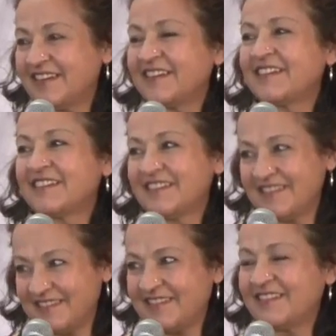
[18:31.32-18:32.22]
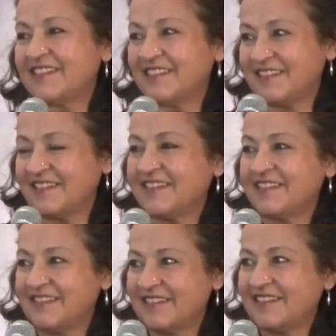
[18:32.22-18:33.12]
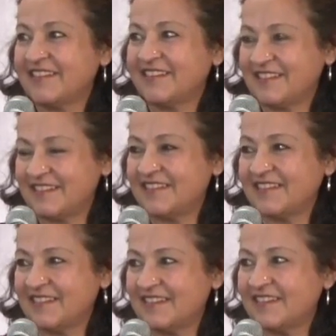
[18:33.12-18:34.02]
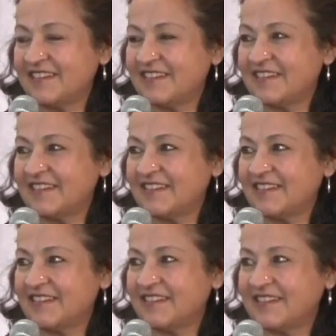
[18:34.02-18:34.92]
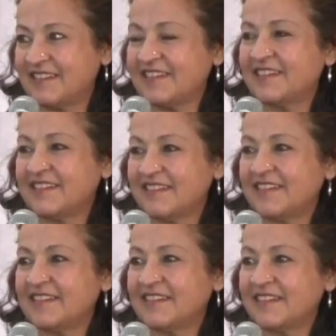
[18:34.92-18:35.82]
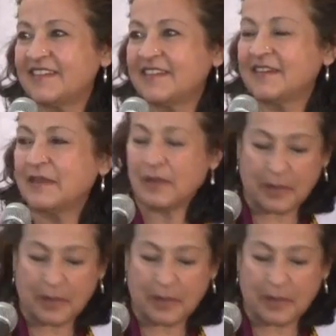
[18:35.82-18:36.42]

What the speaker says: (silent)